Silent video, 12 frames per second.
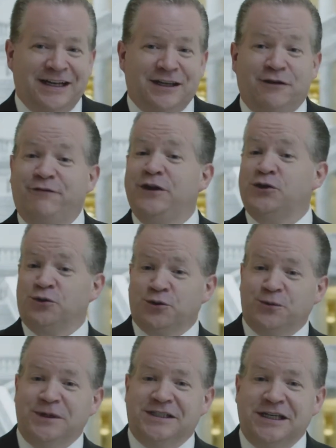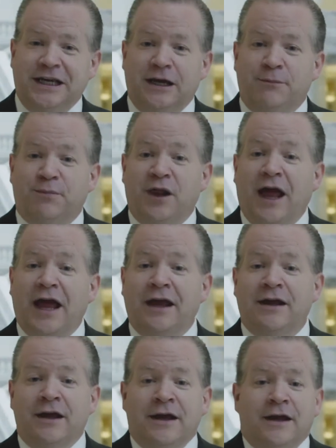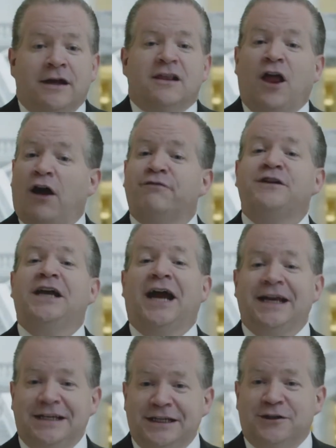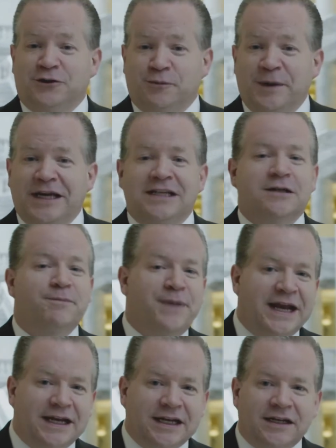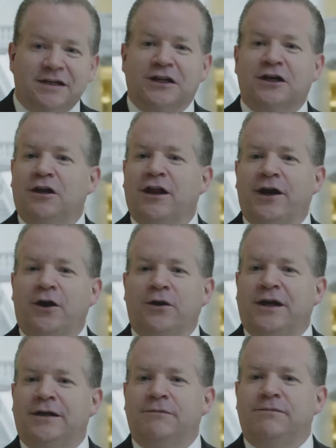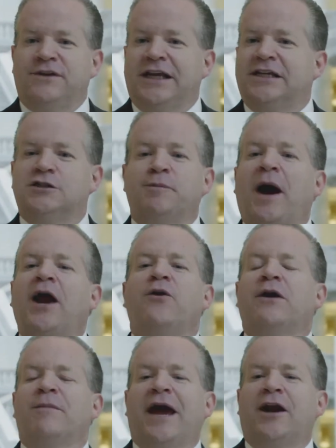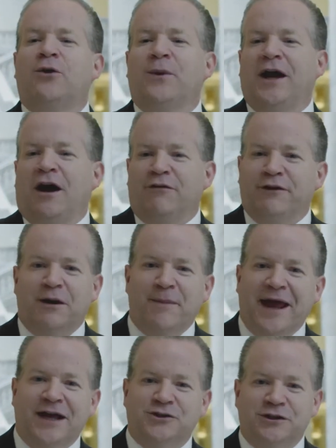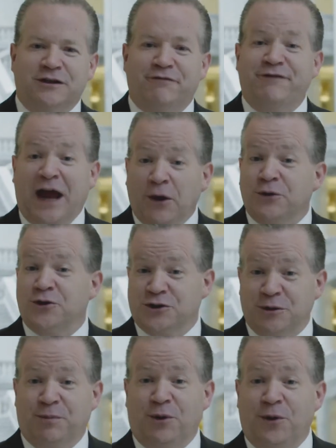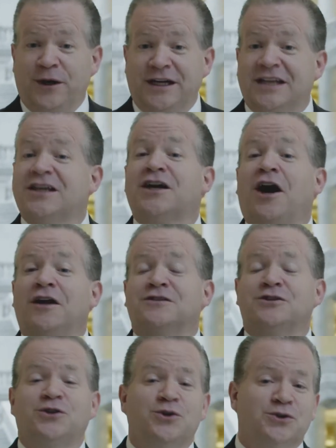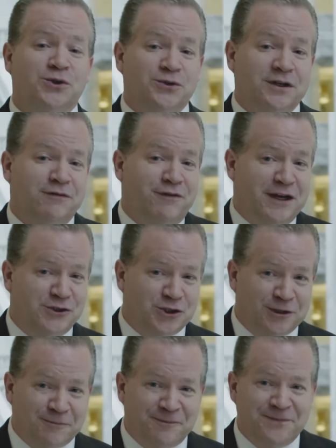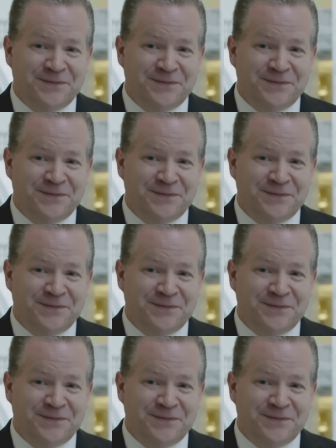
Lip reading: The visuals we see imply lofty ideals being debated and declared in the inspiring manner we often imagine the founders deployed at the Constitutional Convention.